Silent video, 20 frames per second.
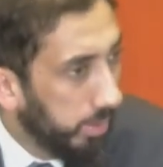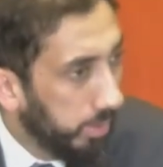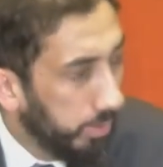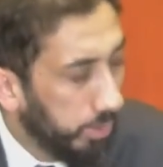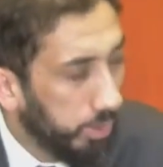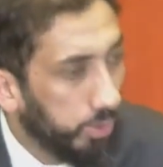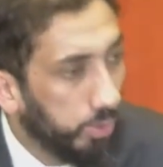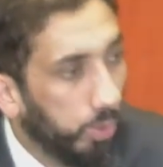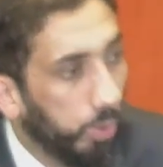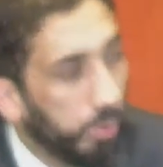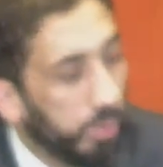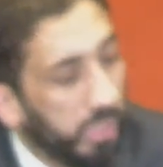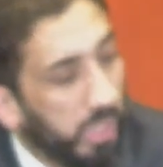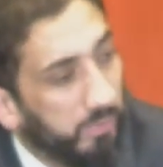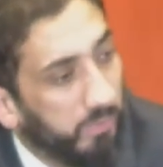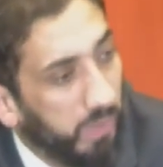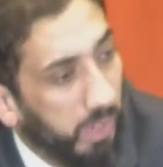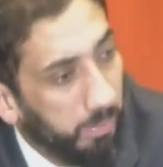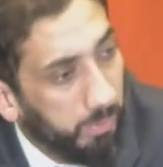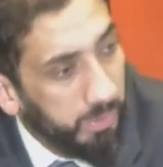Just go to
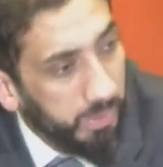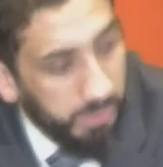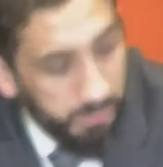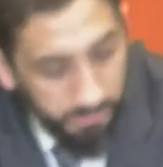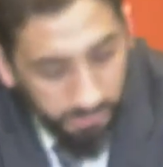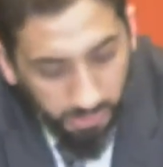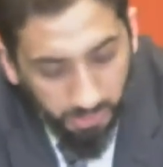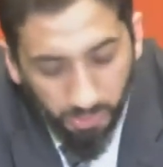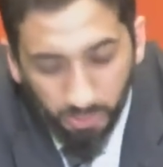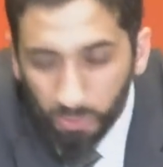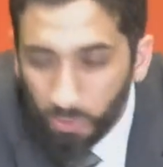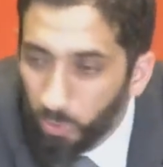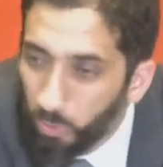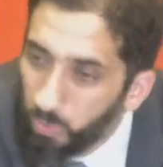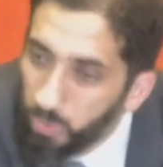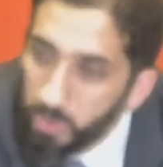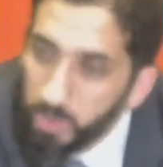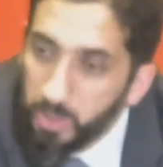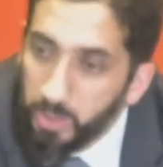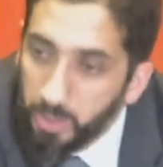that family and say,
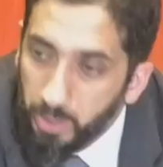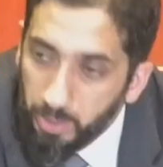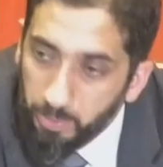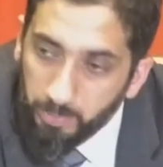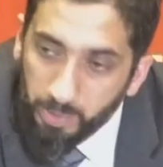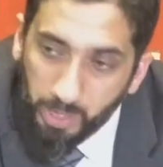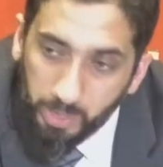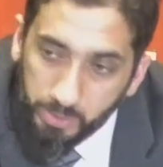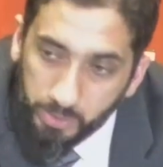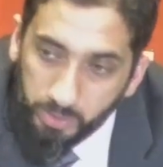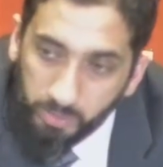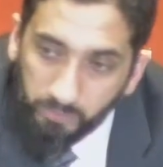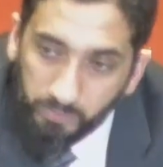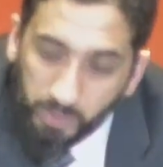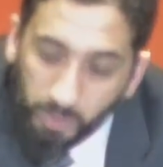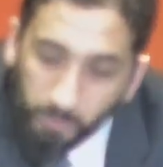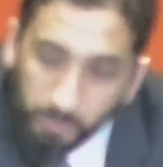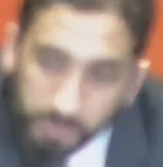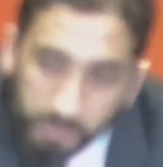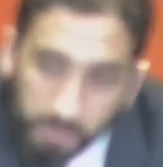imagine if
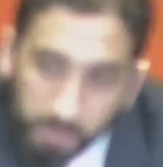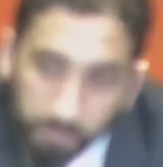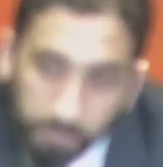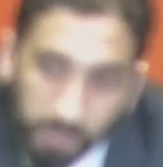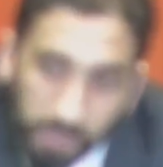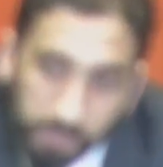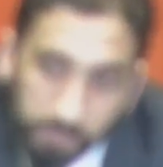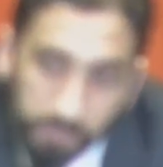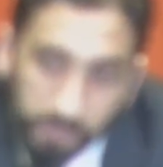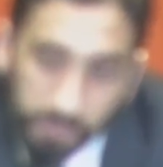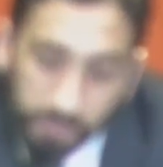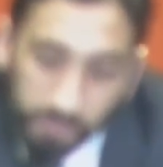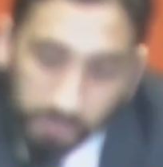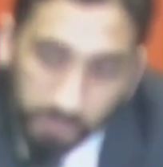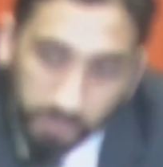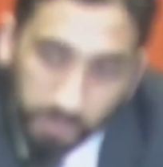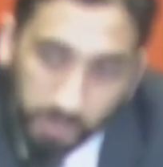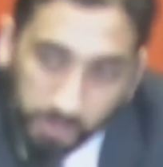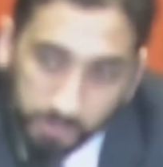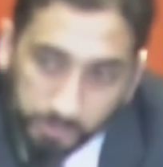there was an amendment in
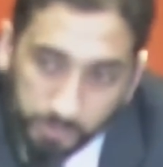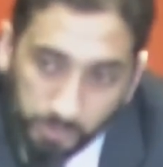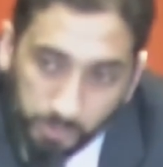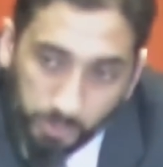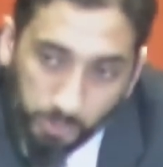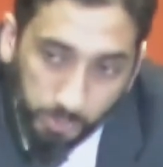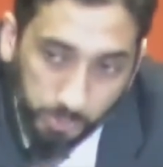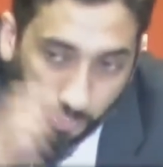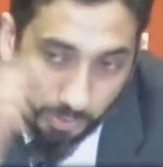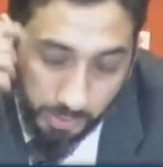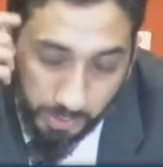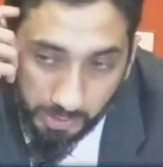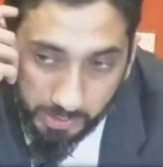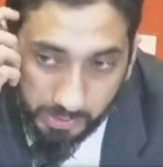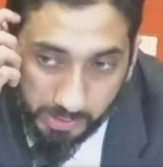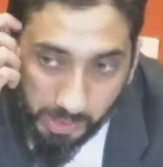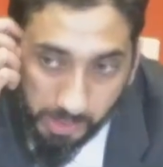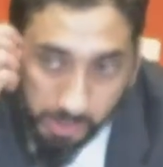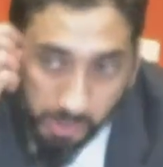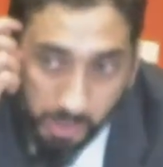the Constitution that
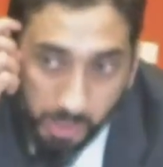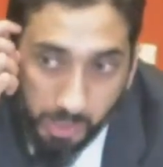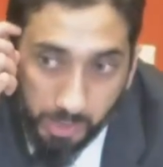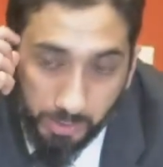said